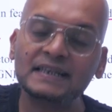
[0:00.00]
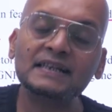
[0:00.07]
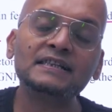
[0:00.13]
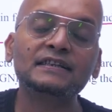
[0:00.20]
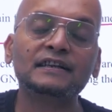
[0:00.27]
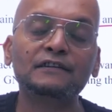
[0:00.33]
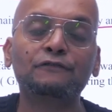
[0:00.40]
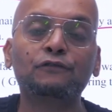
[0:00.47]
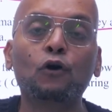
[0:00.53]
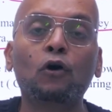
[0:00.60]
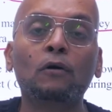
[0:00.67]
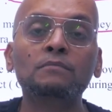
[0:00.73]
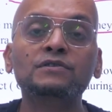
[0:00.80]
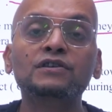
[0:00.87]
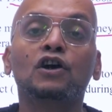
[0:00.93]
these
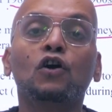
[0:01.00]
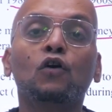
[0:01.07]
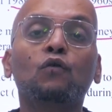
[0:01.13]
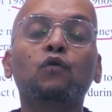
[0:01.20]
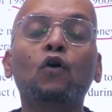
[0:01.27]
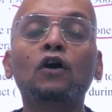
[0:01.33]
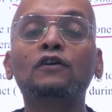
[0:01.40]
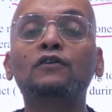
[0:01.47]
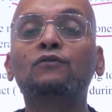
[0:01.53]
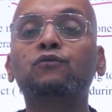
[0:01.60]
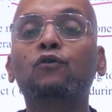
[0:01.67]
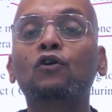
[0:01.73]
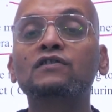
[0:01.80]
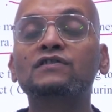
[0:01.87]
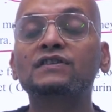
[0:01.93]
reforms, what
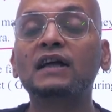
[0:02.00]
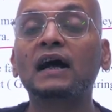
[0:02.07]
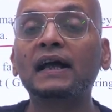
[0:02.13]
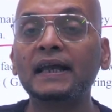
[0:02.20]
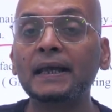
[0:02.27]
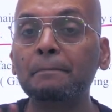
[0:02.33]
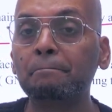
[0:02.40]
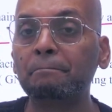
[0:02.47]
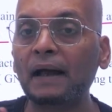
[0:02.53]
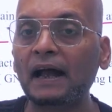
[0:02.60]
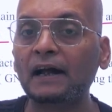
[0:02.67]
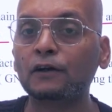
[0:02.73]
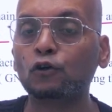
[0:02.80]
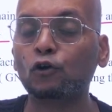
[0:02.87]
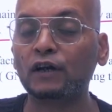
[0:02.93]
was the
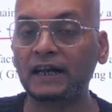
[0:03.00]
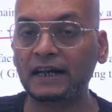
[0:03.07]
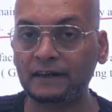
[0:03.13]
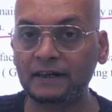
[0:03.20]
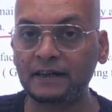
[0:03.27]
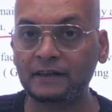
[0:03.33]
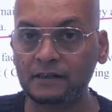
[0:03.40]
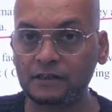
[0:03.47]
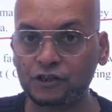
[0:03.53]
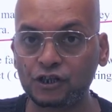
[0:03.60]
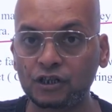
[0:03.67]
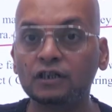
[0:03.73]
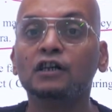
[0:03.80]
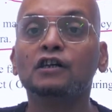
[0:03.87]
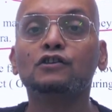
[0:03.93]
impact on
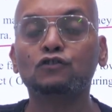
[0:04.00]
agriculture?